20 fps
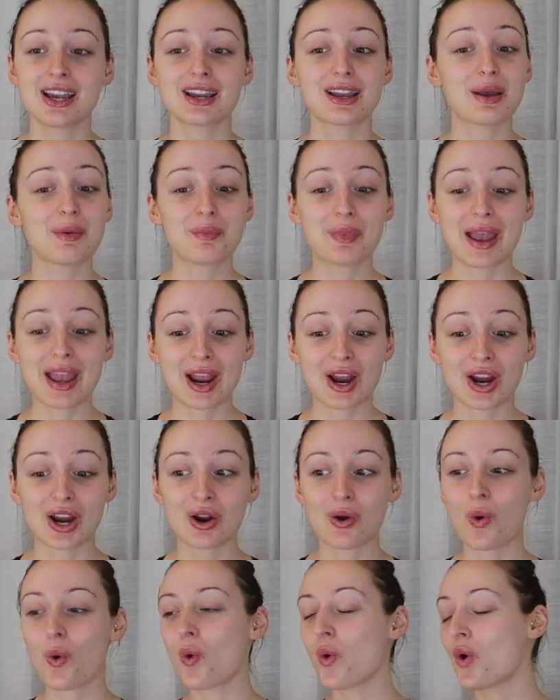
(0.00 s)

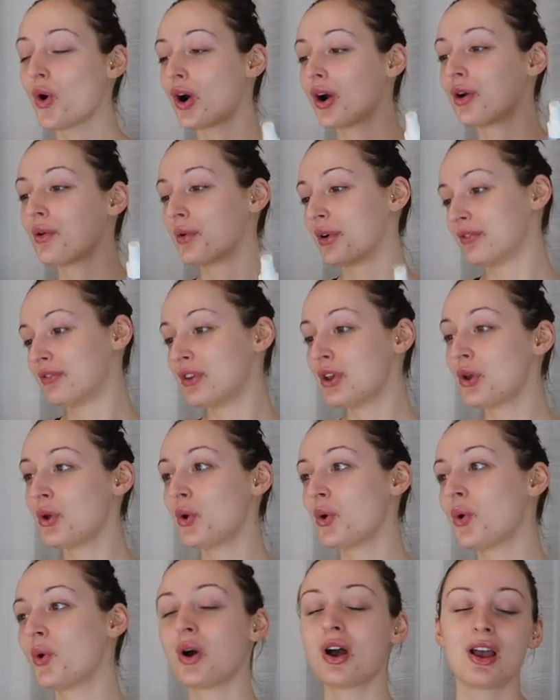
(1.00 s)
compare or
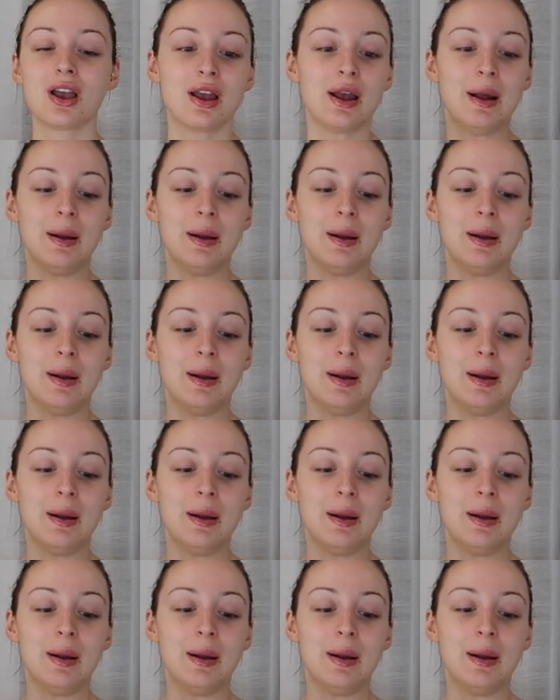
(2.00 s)
review.